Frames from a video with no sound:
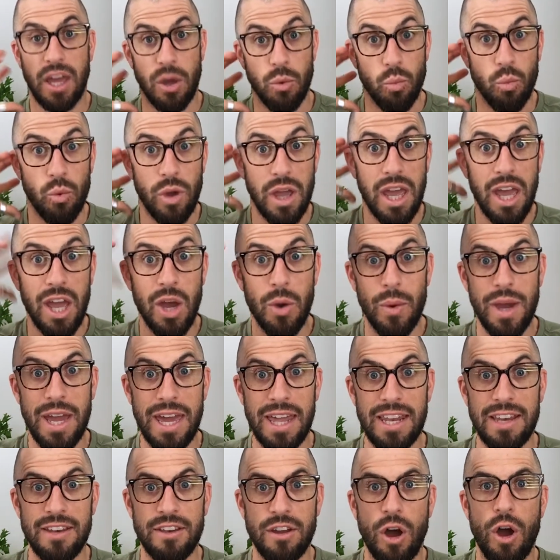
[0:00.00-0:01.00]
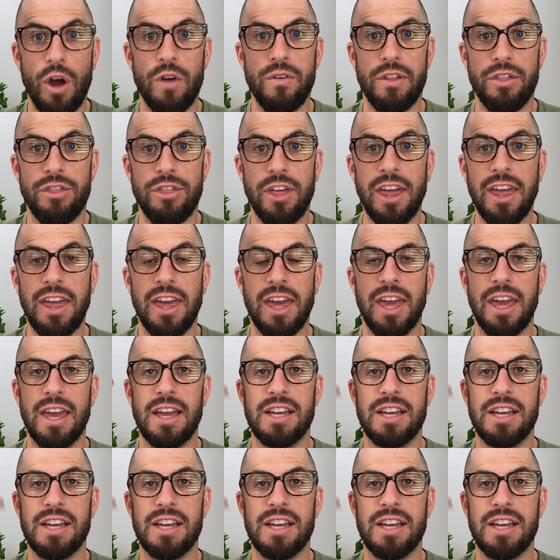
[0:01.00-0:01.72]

and where we get into overthinking,